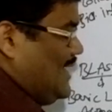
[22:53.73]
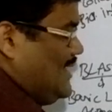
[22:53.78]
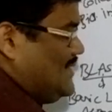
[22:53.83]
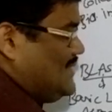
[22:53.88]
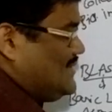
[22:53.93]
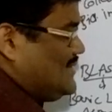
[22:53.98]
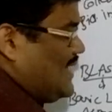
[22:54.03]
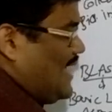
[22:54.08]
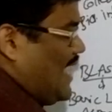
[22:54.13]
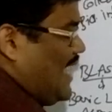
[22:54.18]

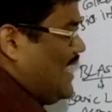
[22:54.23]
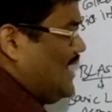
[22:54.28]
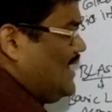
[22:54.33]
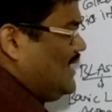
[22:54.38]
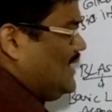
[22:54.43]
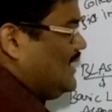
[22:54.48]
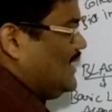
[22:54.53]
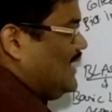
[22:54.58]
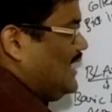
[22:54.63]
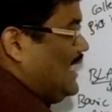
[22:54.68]
It's
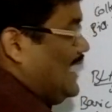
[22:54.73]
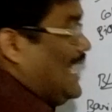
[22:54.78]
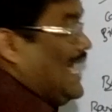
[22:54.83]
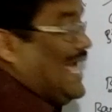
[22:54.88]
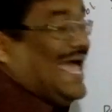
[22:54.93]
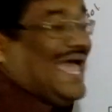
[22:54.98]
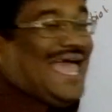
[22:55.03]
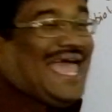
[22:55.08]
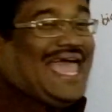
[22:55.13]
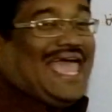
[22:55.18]
an
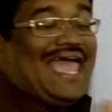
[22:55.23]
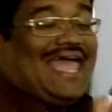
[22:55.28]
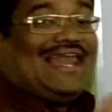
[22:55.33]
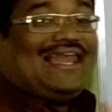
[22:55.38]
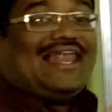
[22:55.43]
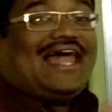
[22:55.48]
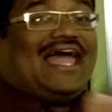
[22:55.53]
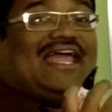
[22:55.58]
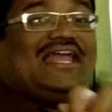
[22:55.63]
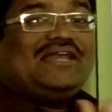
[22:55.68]

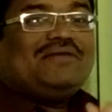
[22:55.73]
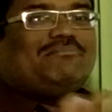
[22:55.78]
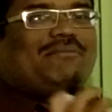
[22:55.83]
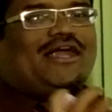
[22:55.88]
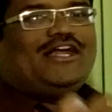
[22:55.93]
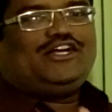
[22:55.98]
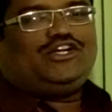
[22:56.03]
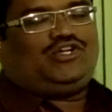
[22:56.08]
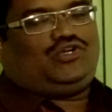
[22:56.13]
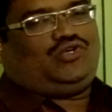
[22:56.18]

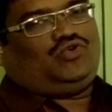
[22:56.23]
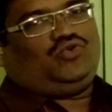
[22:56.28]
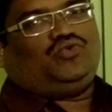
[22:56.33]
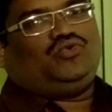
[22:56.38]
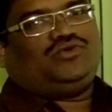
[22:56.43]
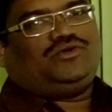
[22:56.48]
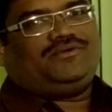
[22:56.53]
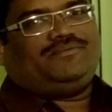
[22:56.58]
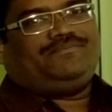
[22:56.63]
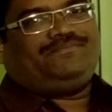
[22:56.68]
alignment
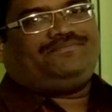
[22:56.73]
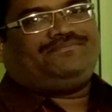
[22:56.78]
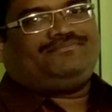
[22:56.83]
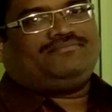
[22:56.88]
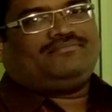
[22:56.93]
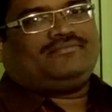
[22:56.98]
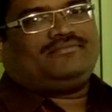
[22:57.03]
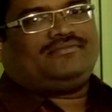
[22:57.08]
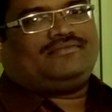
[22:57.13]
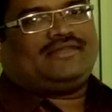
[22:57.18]
tool.
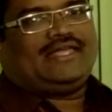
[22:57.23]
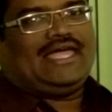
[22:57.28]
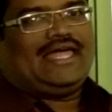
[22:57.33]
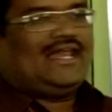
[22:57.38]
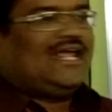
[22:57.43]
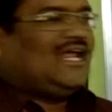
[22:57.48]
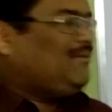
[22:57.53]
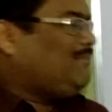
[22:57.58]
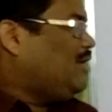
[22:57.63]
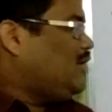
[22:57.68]

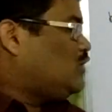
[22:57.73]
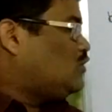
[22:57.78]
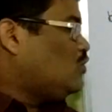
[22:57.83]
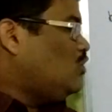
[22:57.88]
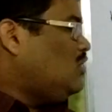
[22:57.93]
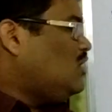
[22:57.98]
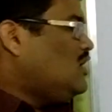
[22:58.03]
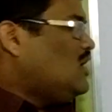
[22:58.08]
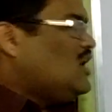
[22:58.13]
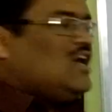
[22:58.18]
Alignment
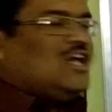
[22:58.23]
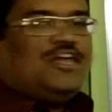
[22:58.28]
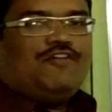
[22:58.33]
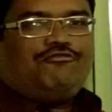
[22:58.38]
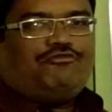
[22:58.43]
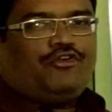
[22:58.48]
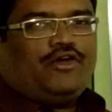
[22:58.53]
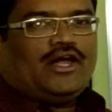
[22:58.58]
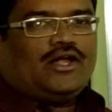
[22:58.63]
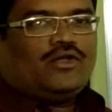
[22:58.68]
tool.
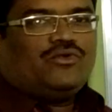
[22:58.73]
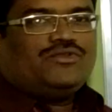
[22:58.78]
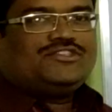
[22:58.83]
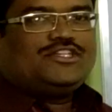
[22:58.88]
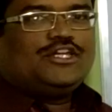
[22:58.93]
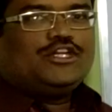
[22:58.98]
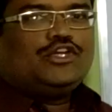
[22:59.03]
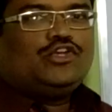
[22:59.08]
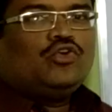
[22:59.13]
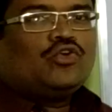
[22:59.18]
If we are
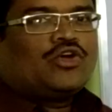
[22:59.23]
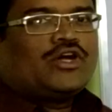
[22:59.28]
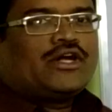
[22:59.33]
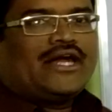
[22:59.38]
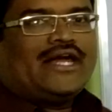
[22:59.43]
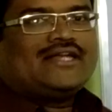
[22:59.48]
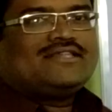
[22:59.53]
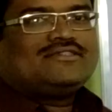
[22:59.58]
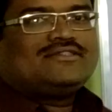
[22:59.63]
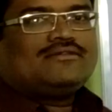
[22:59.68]
using
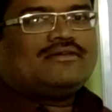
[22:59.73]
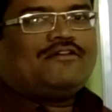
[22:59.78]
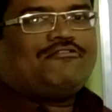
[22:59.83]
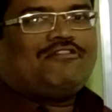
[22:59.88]
nucleotides